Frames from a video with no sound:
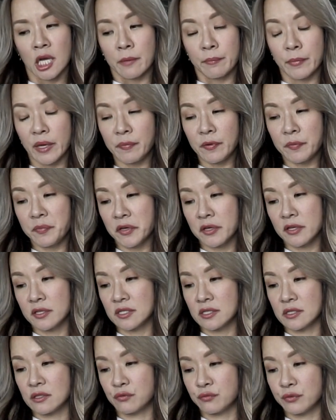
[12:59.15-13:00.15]
Maybe because
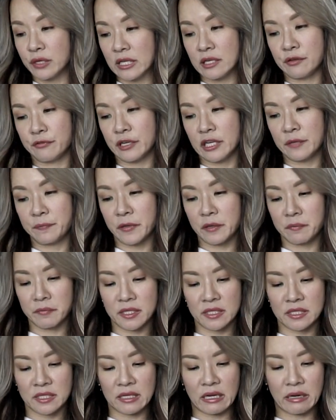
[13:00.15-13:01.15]
it's really, really
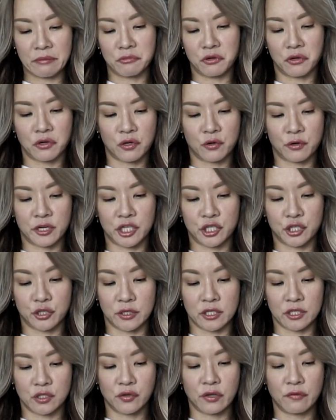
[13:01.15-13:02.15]
pigmented, I'm not quite
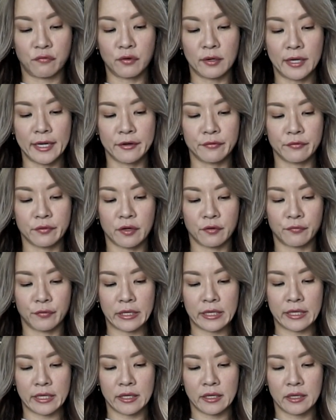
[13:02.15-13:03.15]
sure. So if you like a
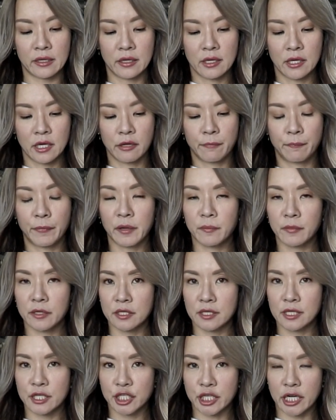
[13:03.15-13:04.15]
really
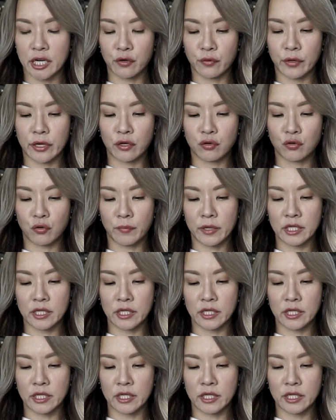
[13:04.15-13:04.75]
pigmented shadow and you don't